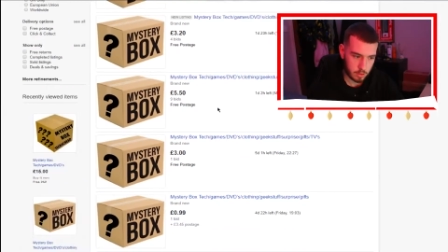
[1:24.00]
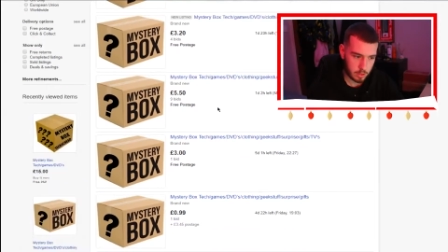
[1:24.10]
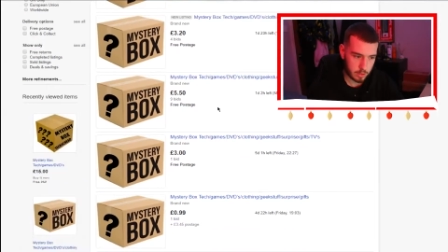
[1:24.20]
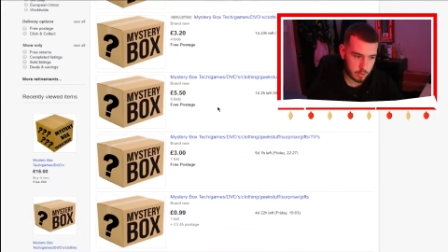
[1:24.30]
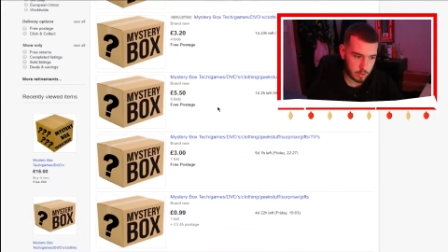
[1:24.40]

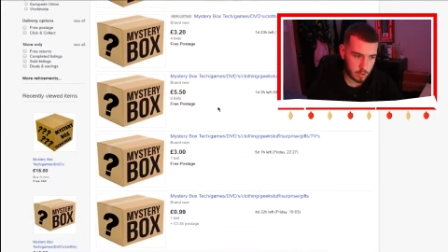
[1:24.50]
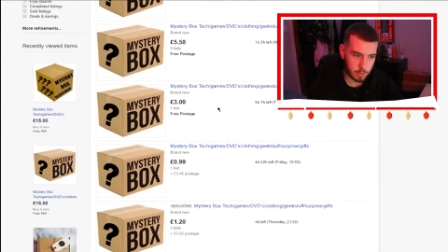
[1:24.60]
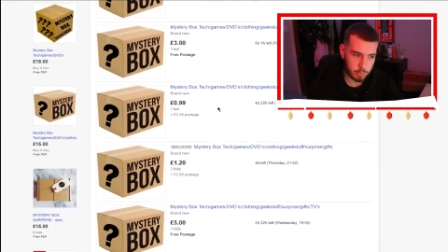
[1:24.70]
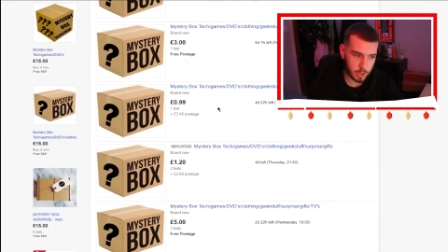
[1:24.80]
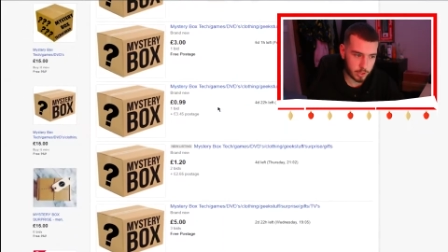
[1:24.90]
this kind
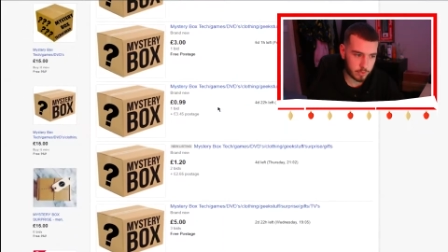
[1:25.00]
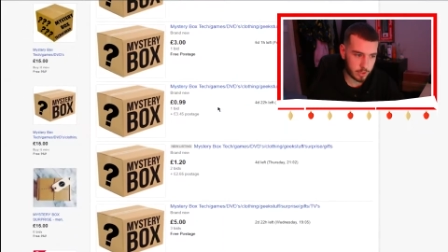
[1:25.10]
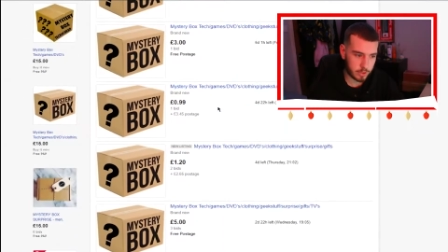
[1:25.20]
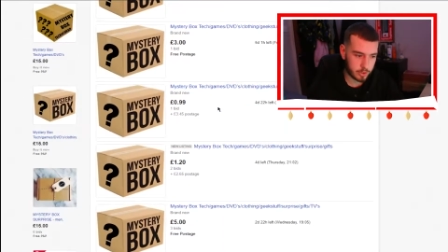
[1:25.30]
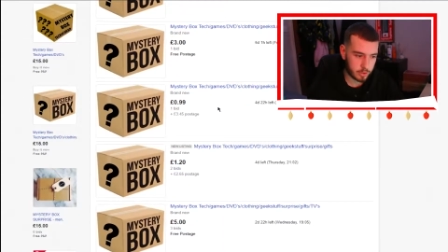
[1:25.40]
of price
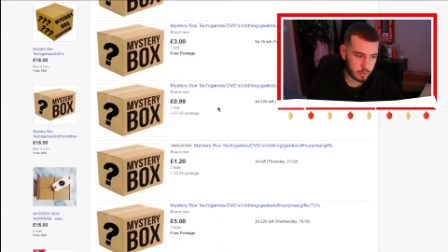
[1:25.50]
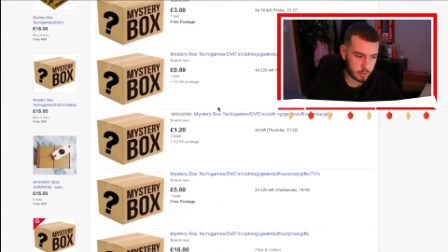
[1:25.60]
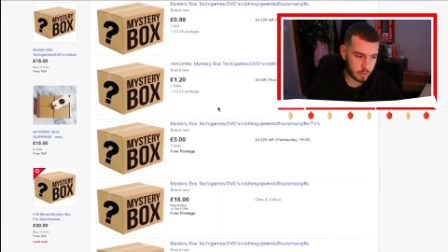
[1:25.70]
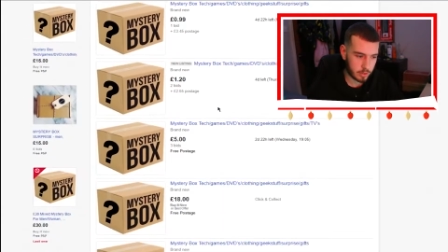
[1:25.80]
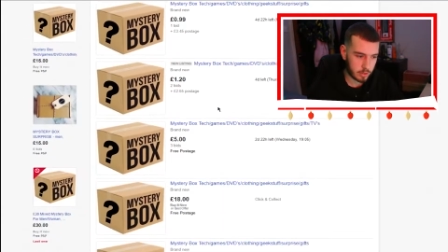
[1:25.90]
range.
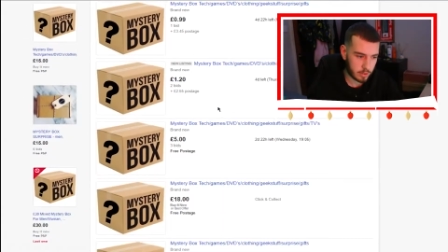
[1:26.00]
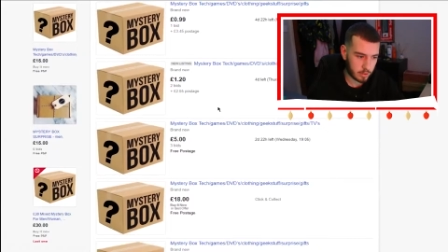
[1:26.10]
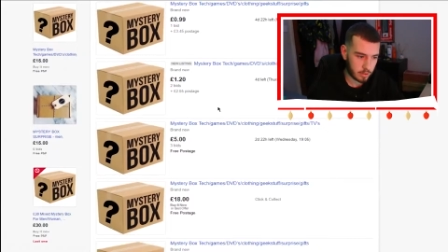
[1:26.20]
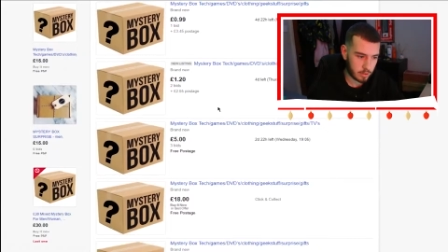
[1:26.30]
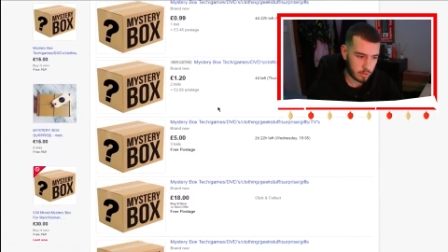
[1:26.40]

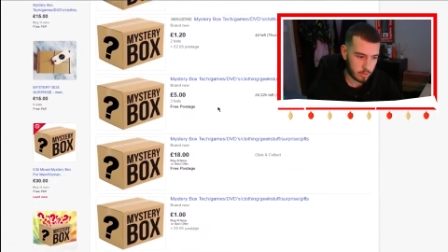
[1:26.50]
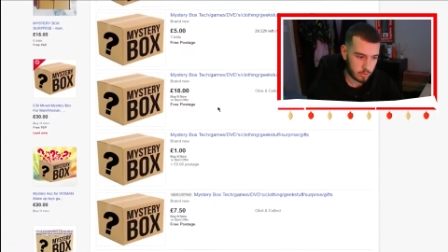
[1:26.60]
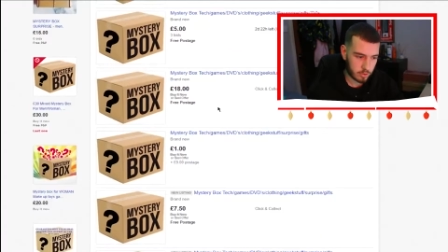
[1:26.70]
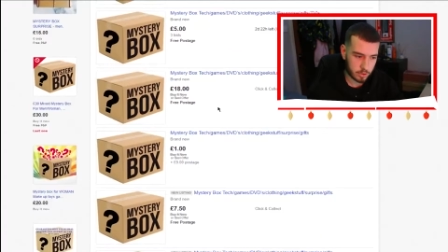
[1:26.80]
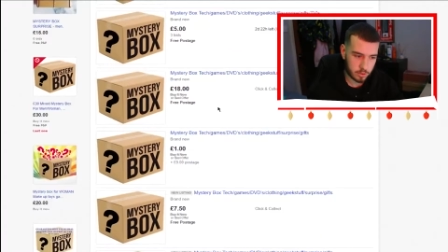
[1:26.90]

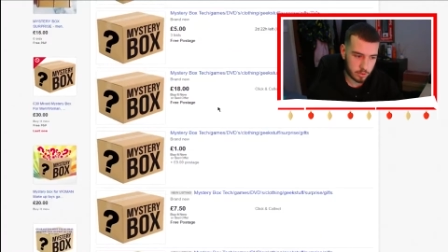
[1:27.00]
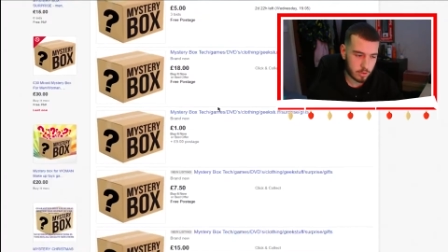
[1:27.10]
Just